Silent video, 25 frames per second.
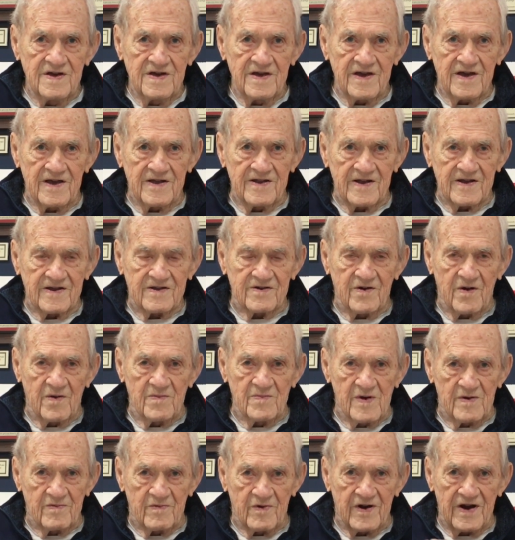And I can
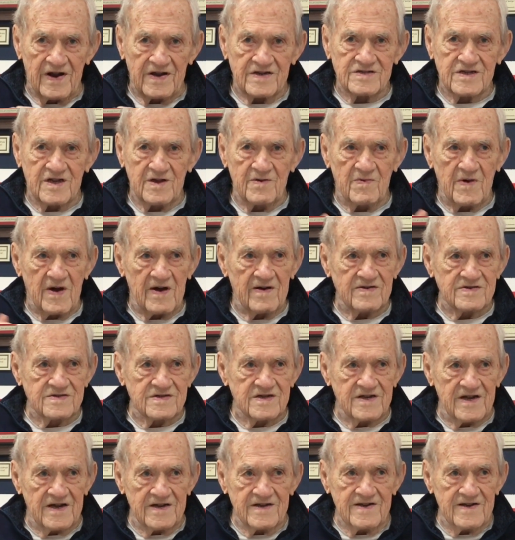remember asking Bob, I said,
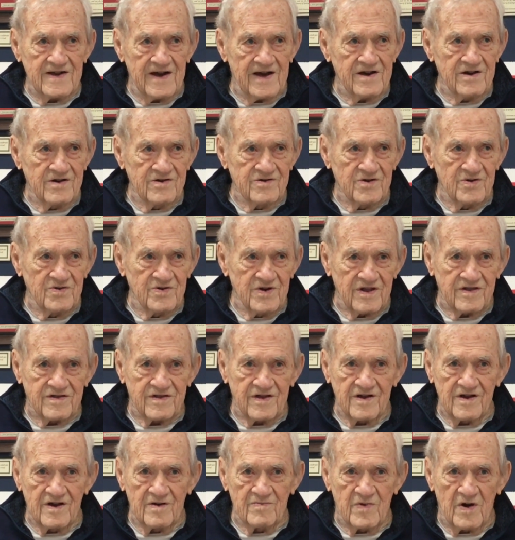I don't know
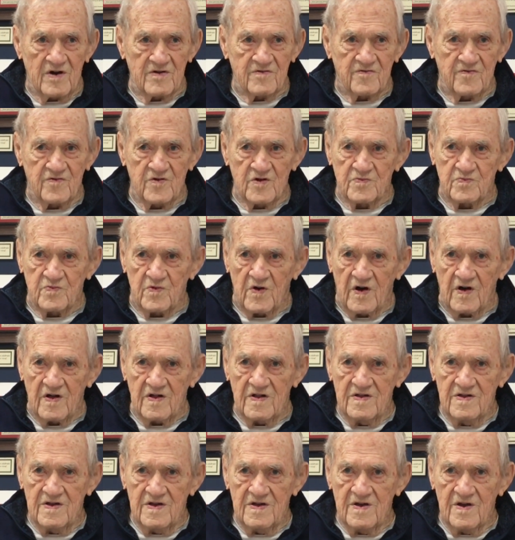anything about football.
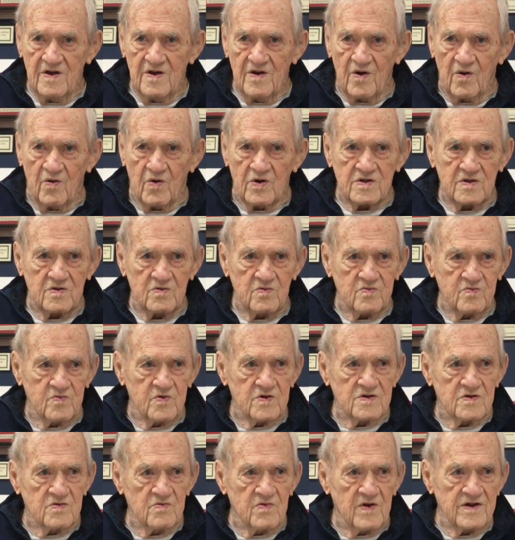
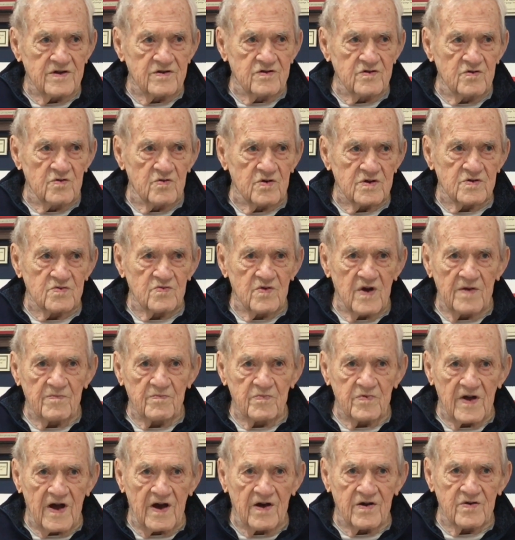What do I do?
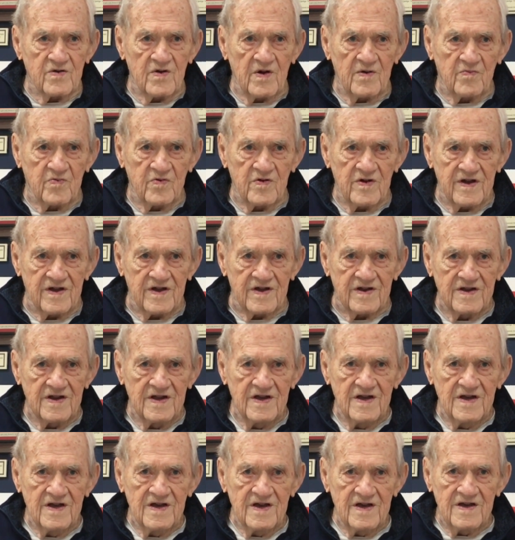How do I play?
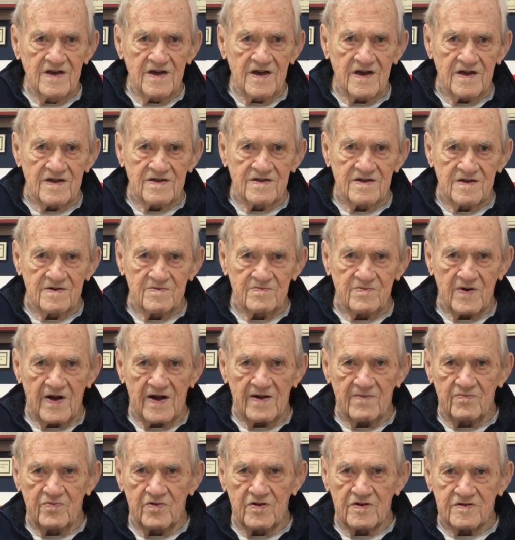And
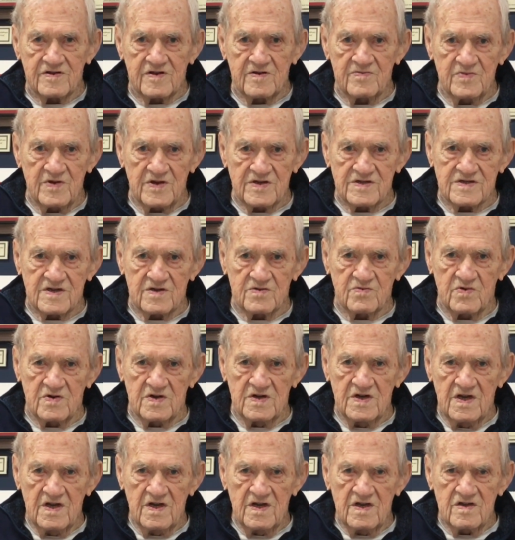Bob looked at me and said, well,
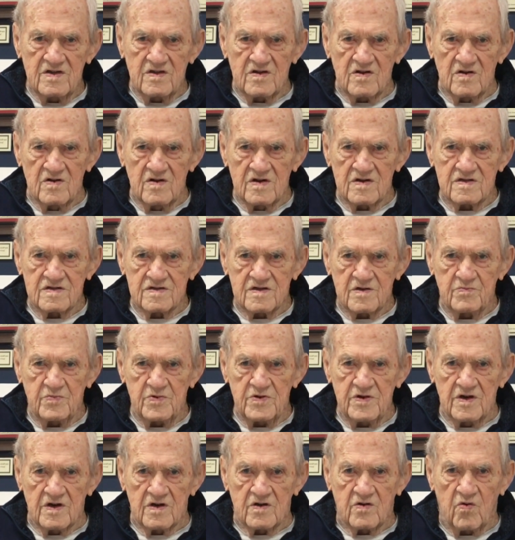you look to
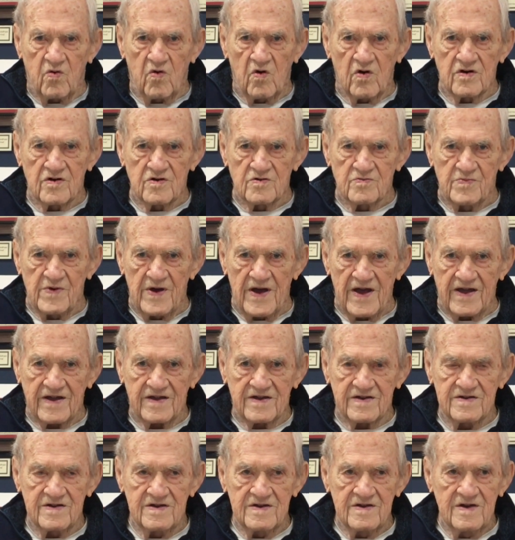be a quarterback.
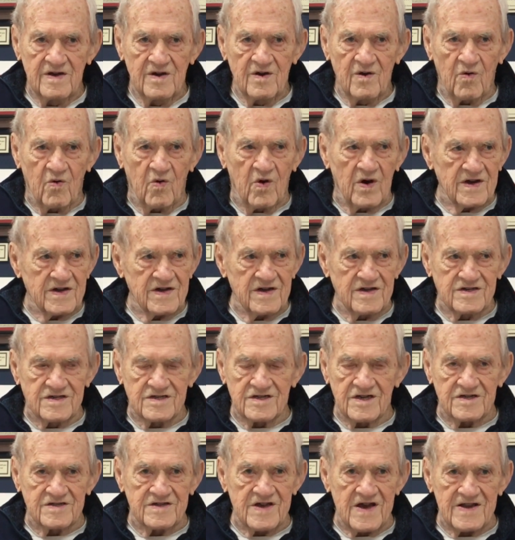Why he
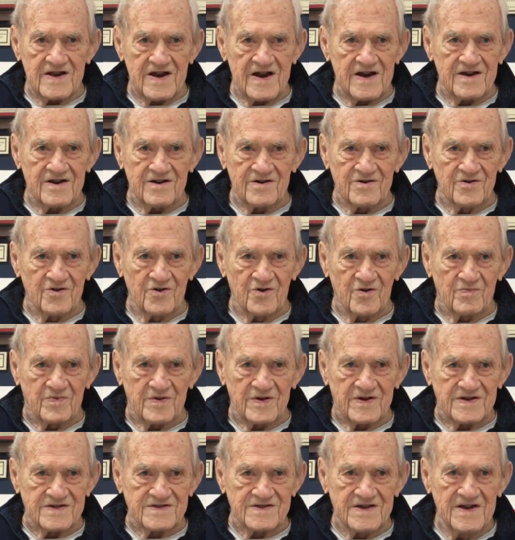said that, I don't know,
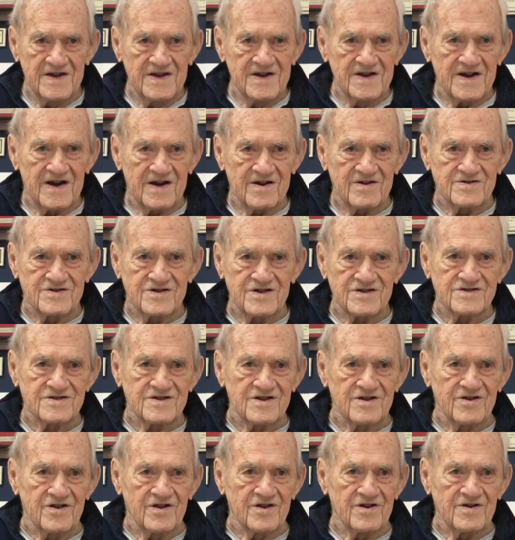because I was just
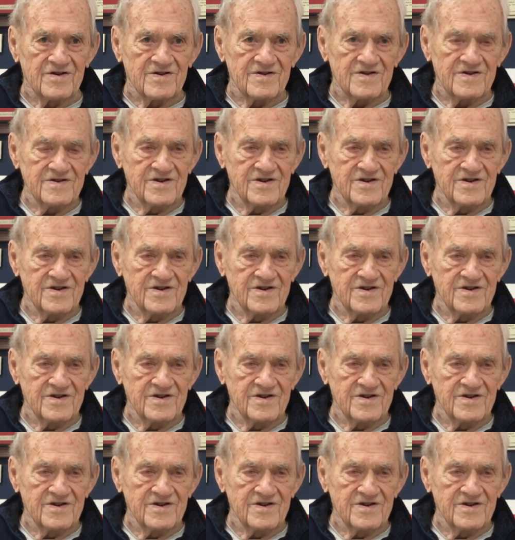a little,